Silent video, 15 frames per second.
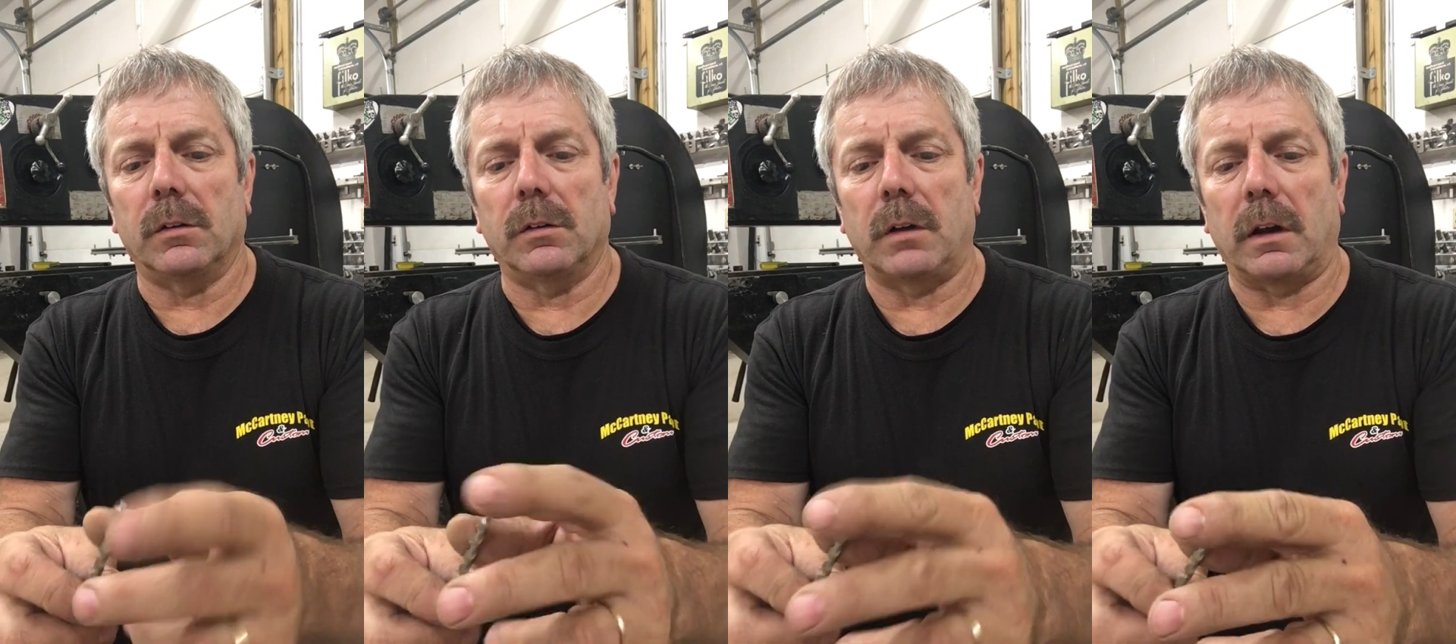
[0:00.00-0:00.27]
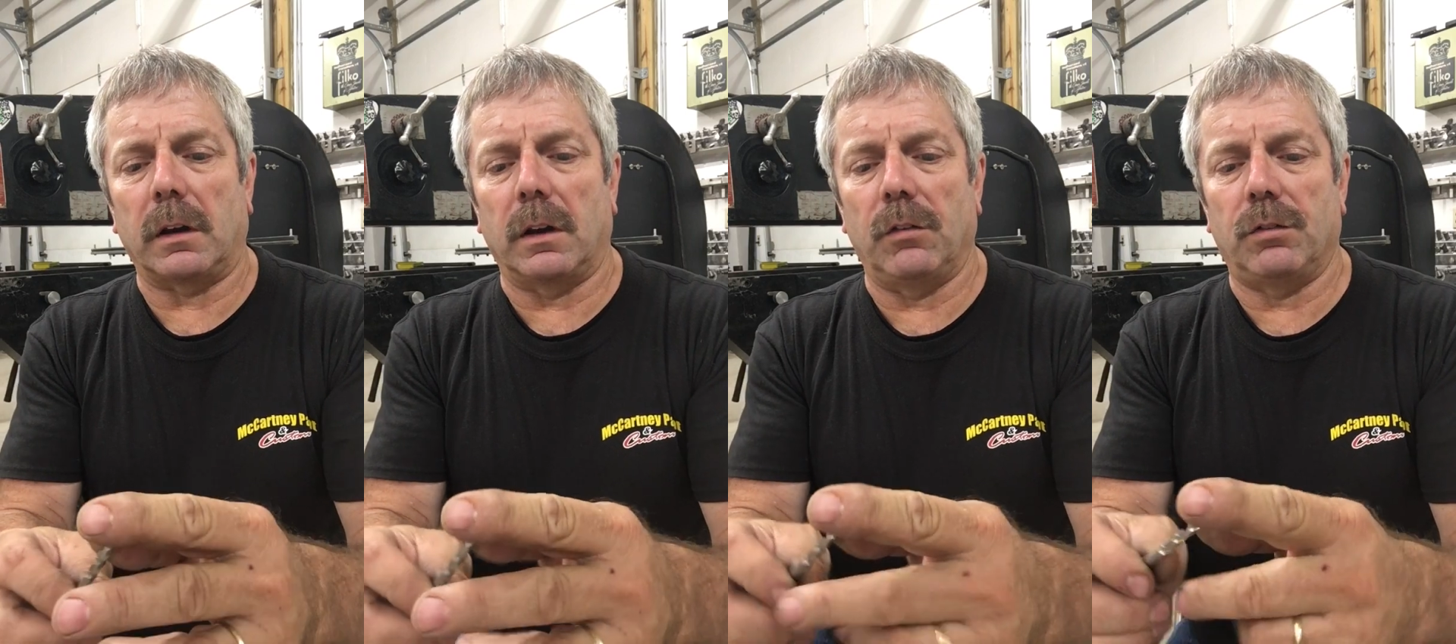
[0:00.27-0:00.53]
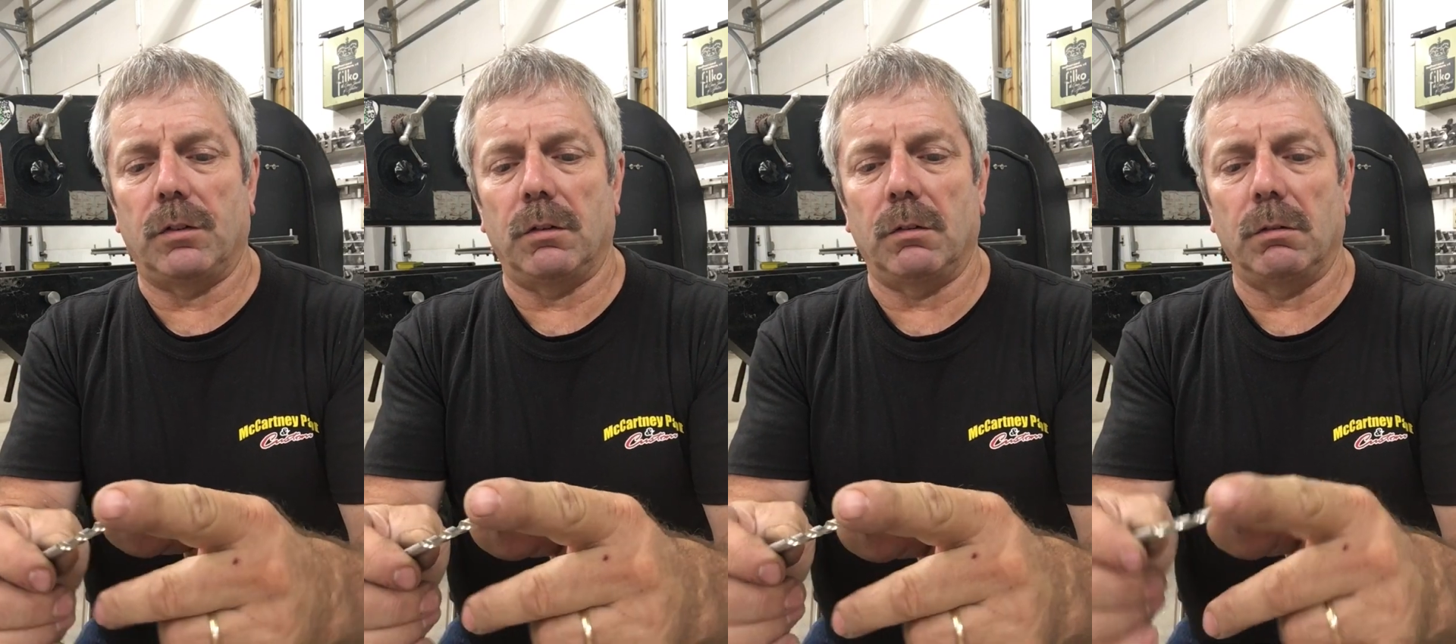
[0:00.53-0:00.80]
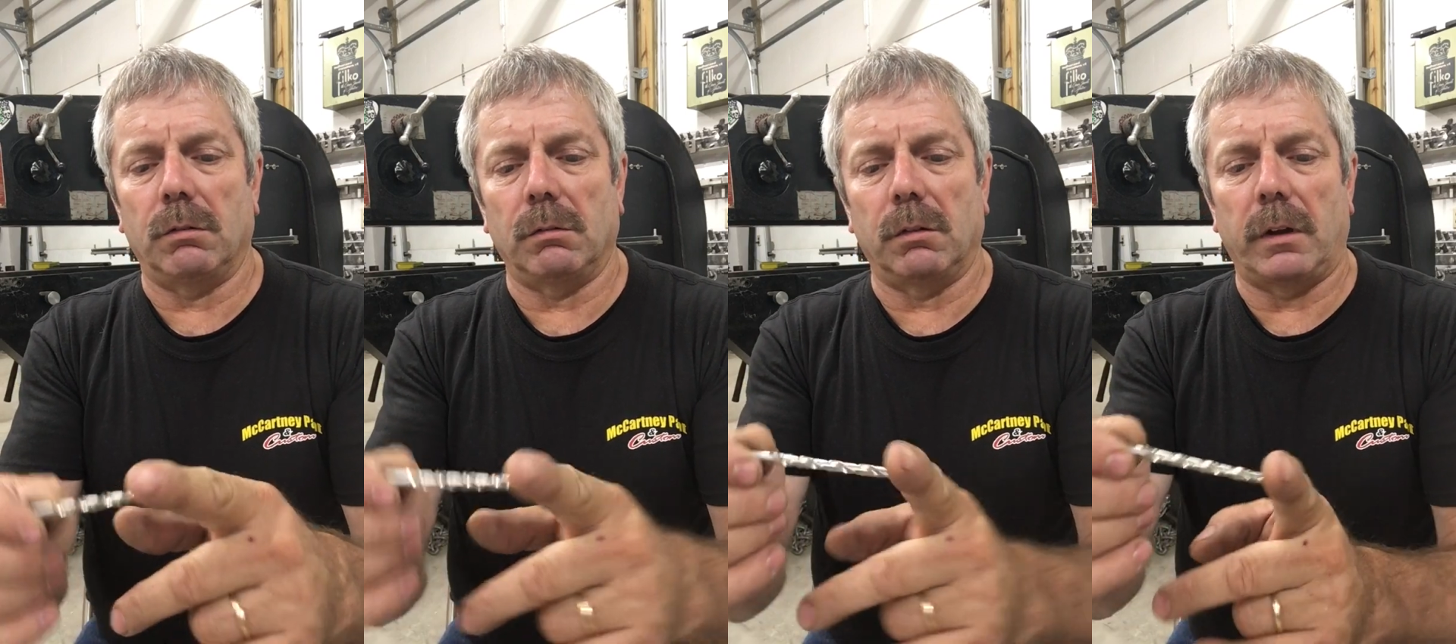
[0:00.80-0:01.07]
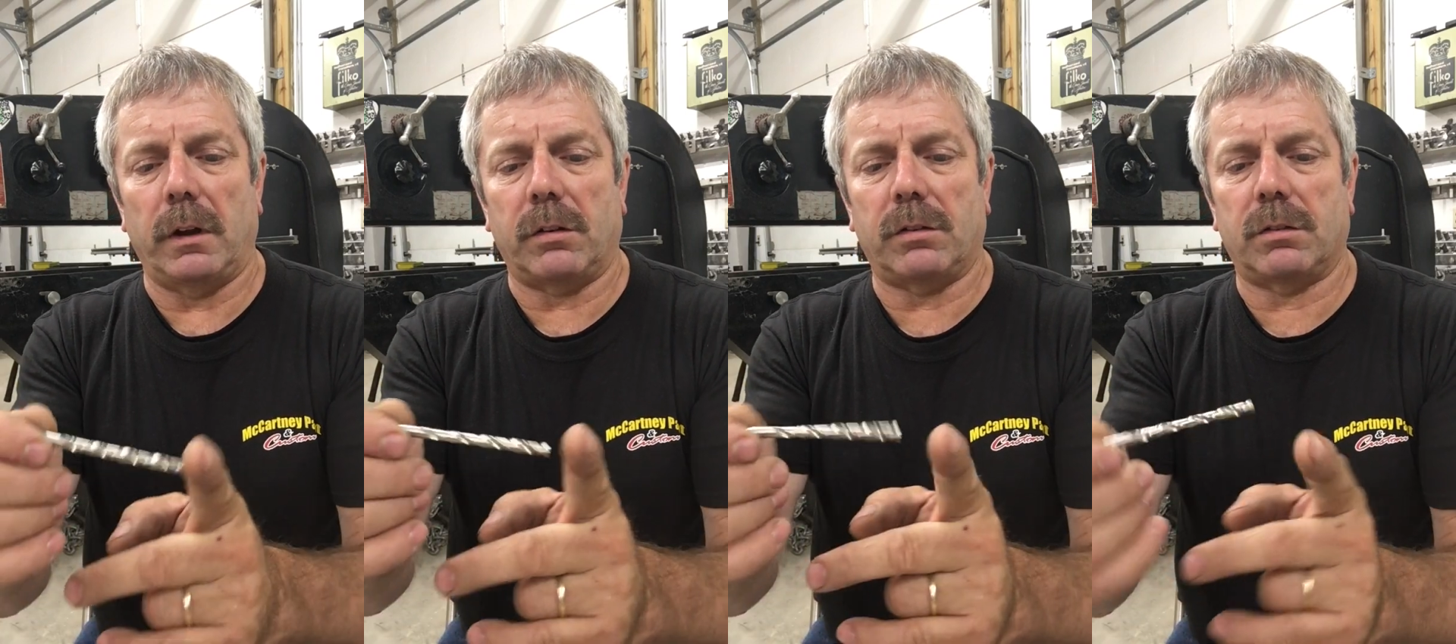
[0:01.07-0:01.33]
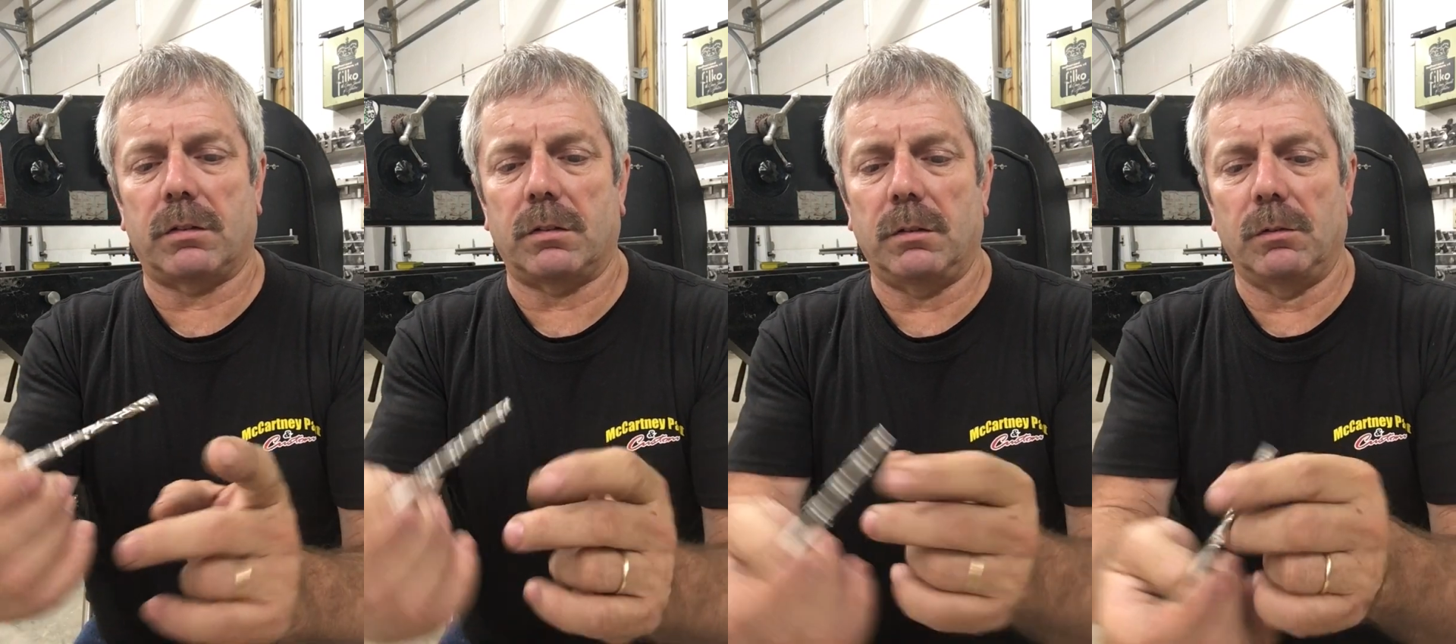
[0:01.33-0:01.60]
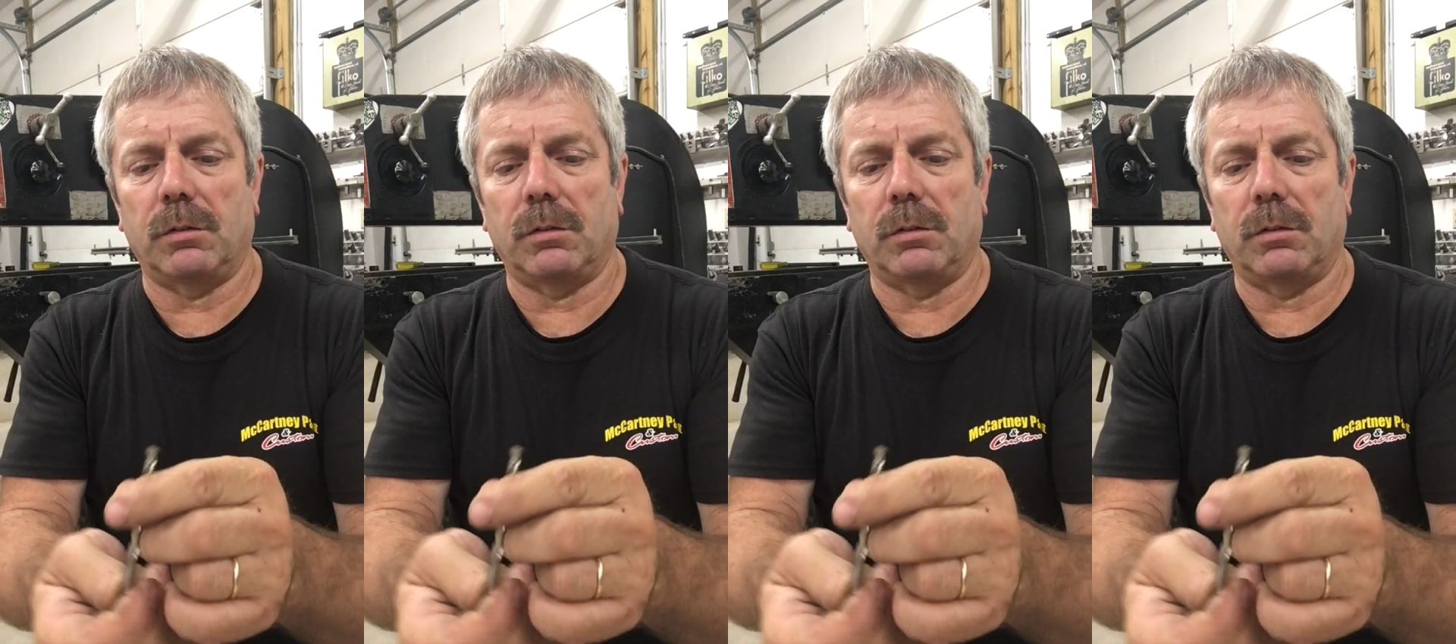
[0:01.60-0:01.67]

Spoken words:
That gives you less